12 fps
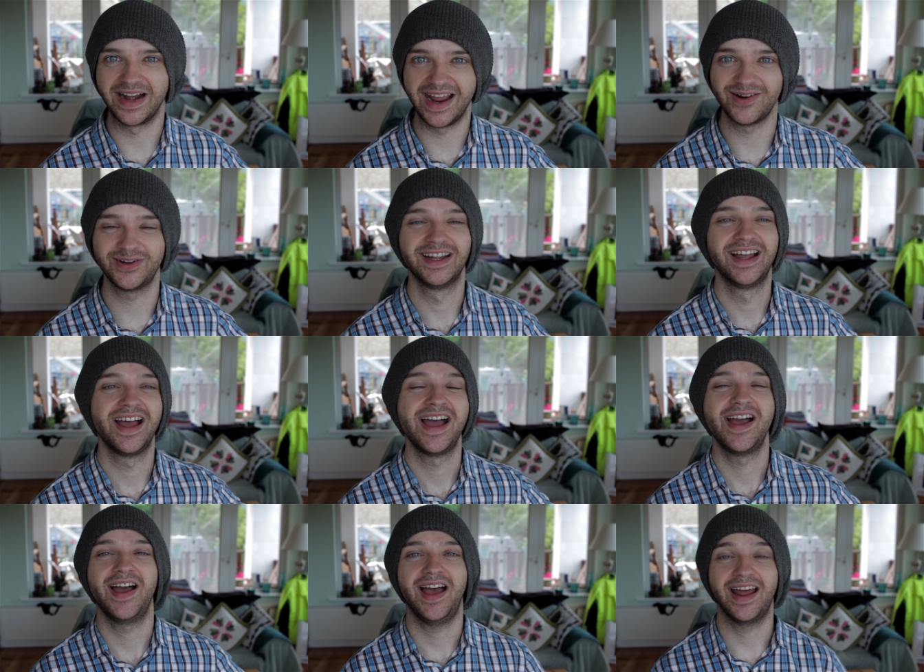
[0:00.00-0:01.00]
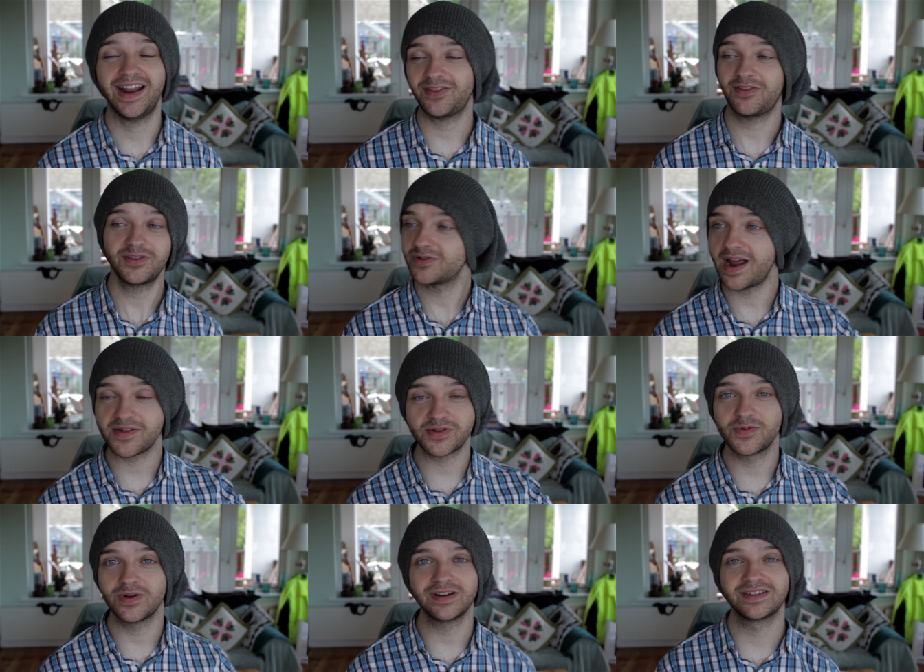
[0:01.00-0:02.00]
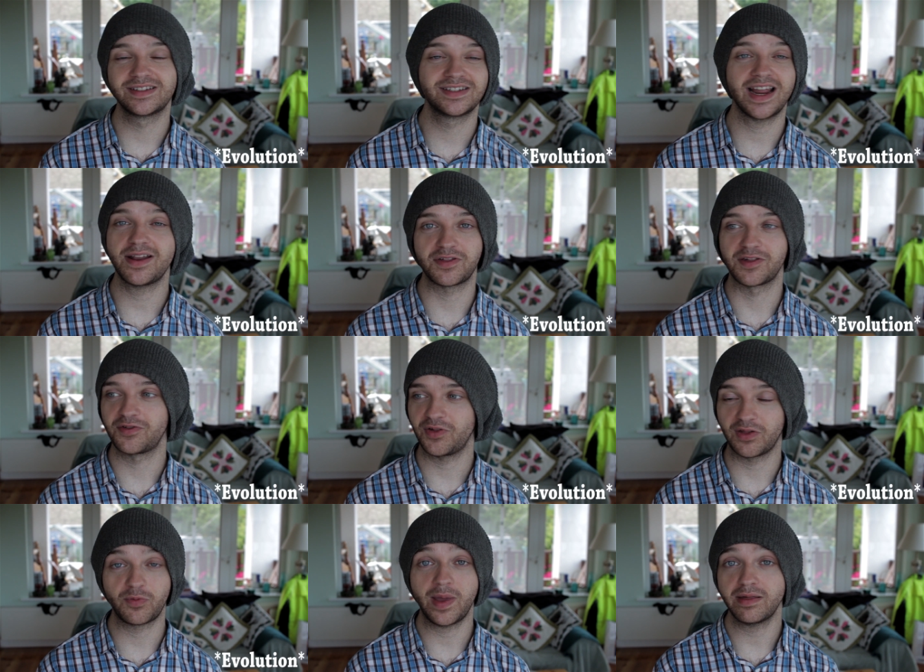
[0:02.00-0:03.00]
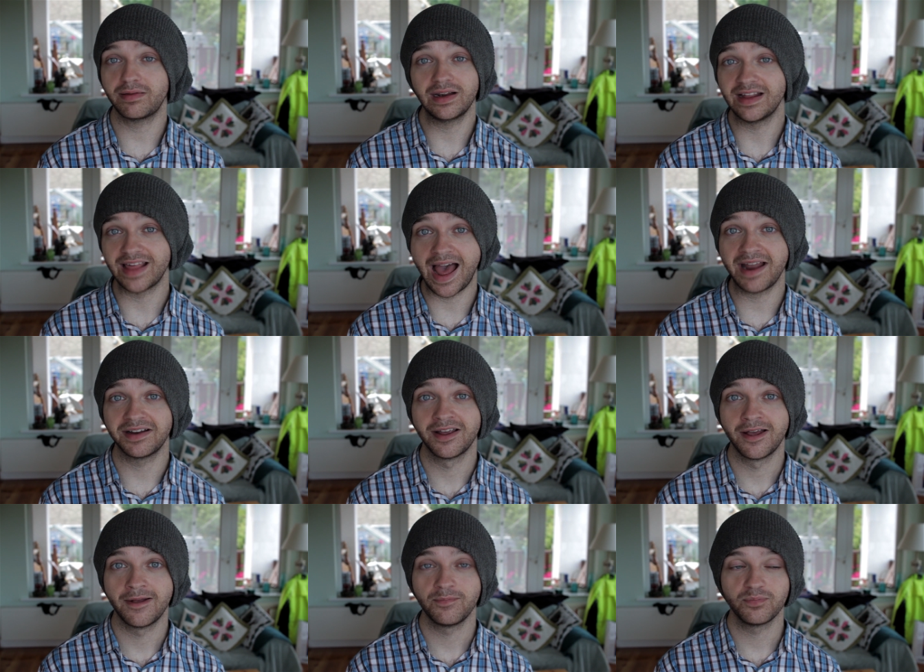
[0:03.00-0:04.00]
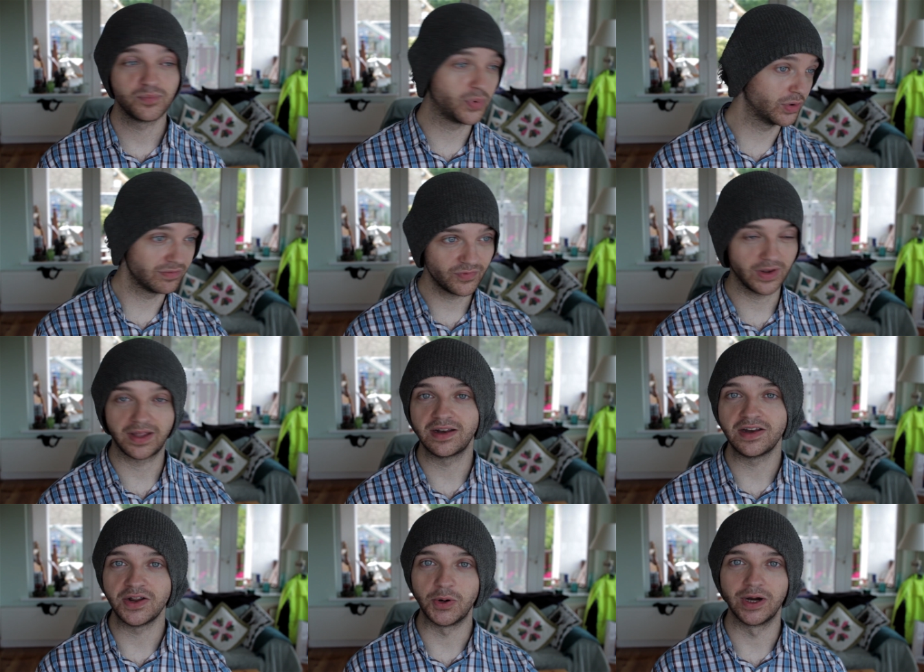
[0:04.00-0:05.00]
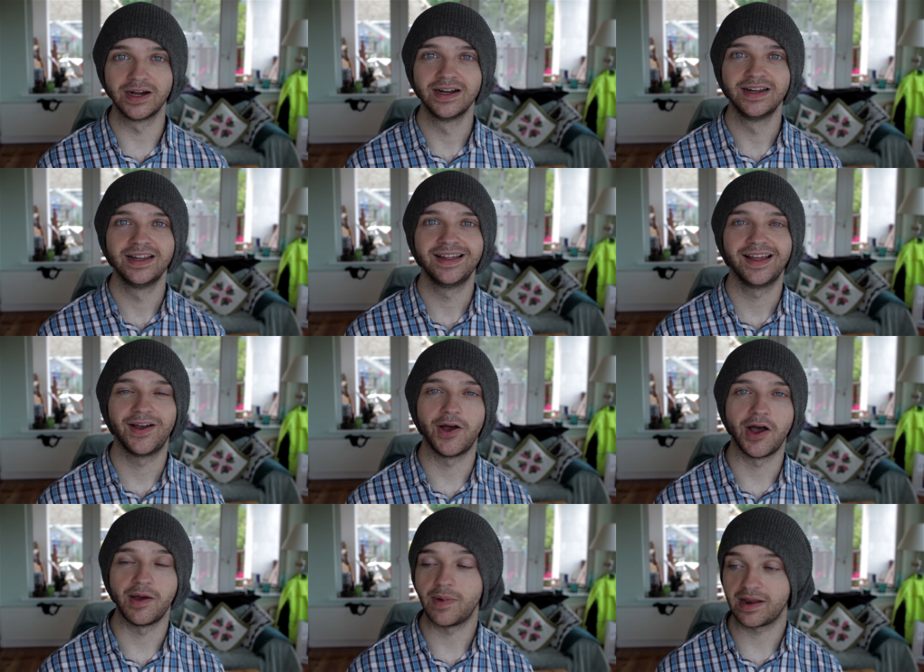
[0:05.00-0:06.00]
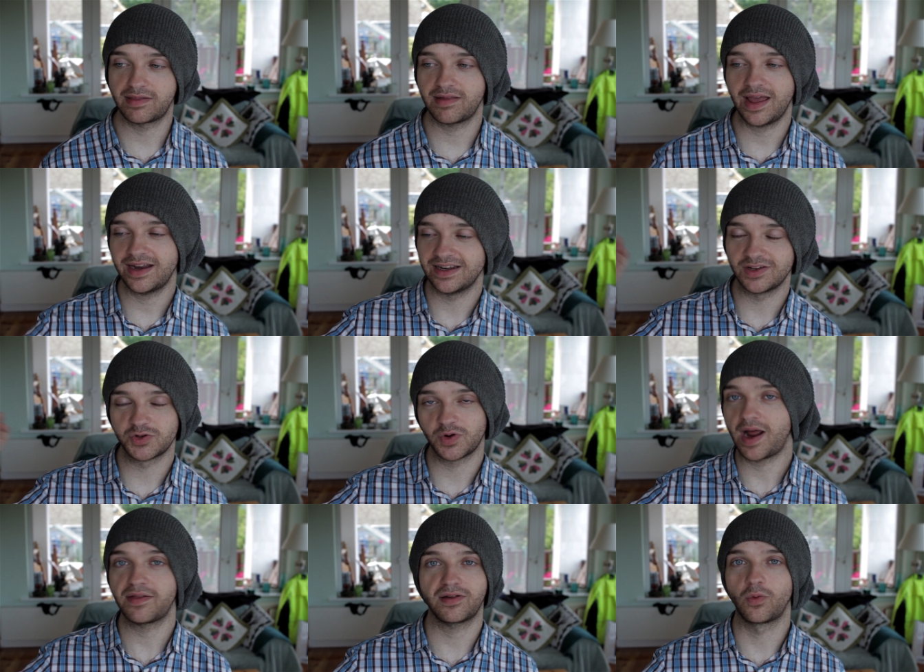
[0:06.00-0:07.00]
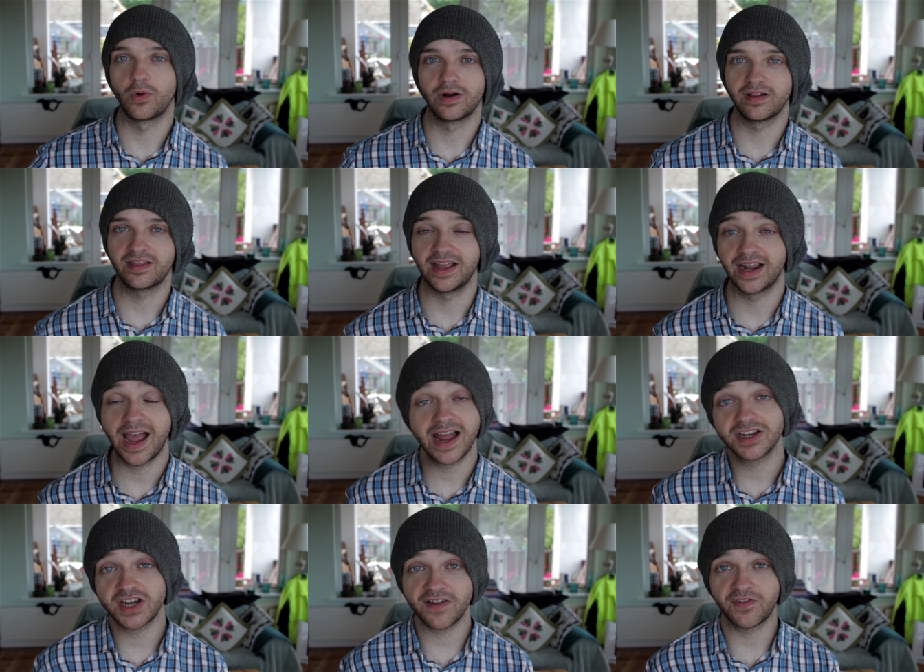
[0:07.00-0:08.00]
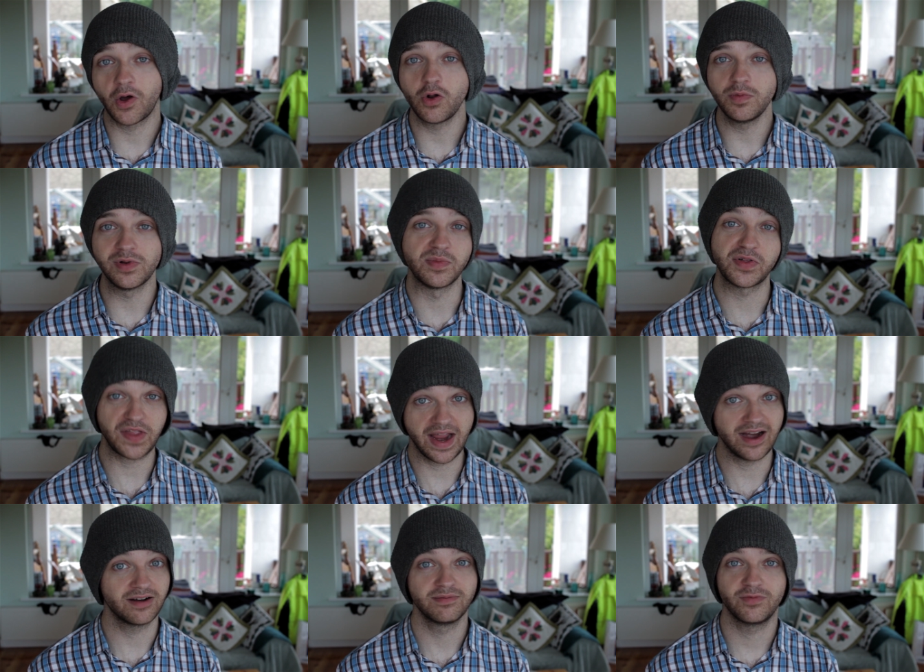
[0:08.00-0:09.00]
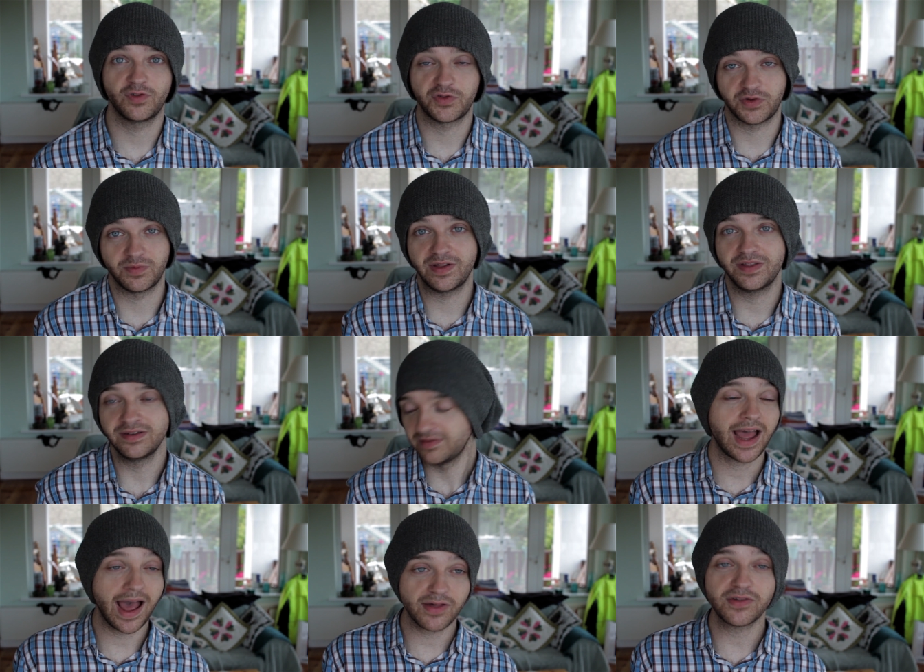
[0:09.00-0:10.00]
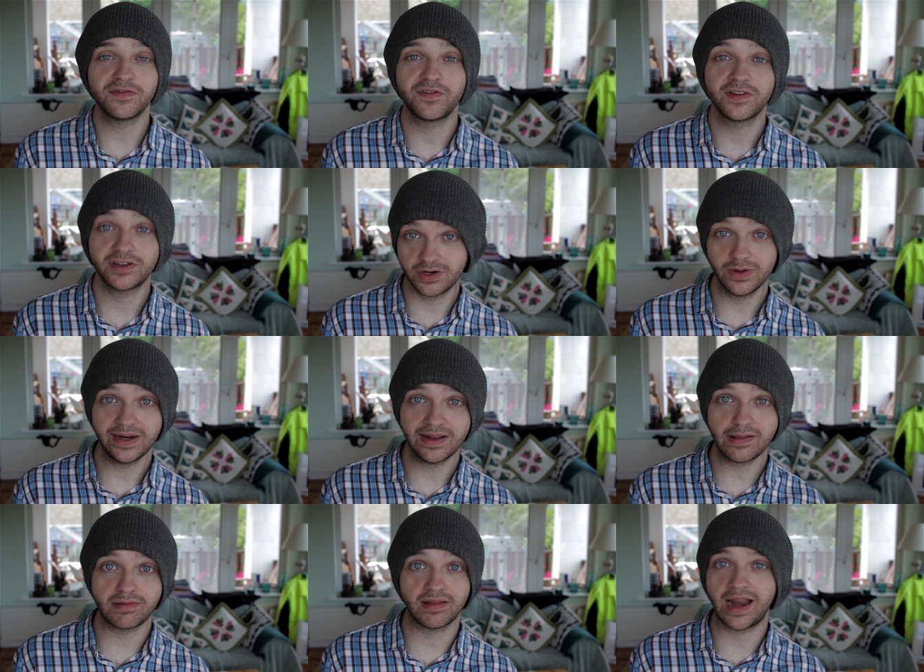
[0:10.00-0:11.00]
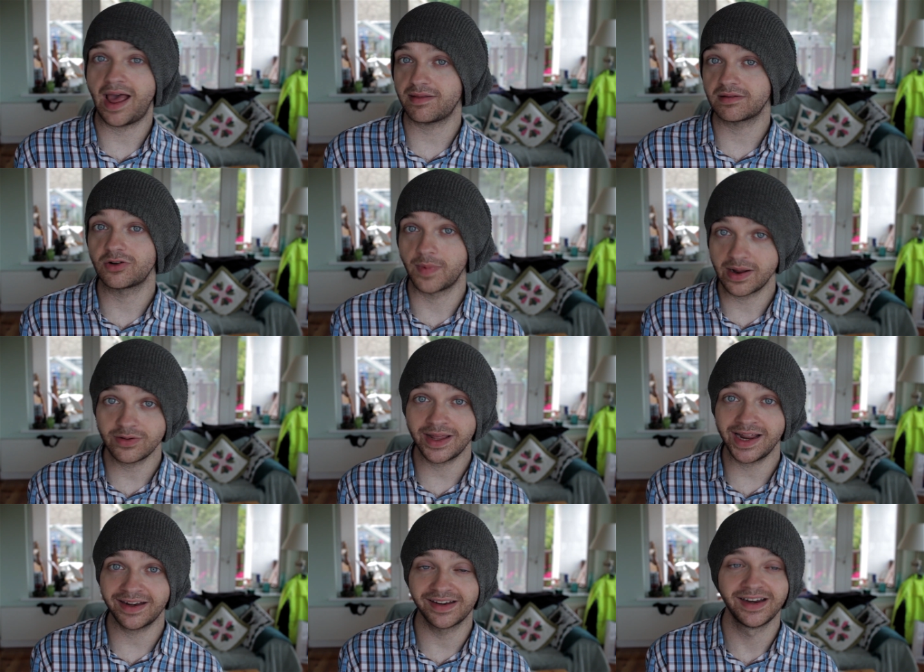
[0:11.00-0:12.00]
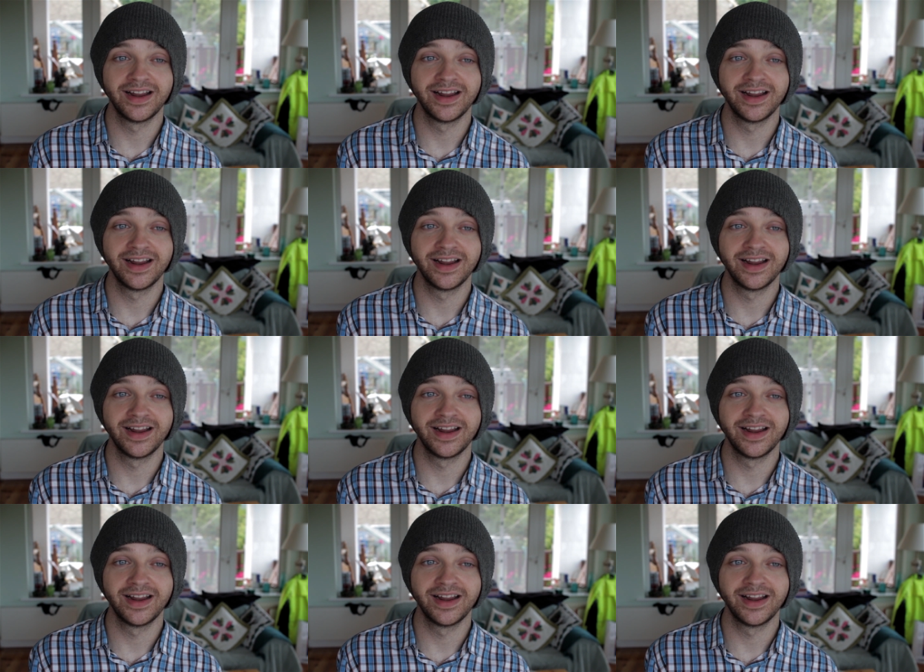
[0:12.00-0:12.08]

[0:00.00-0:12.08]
out. And that's Jurassic World Genesis. It's basically that, but fucking newer. And set in the Jurassic World thing. And Jeff Goldblum is there for some reason. As of shooting this, it hasn't come out yet.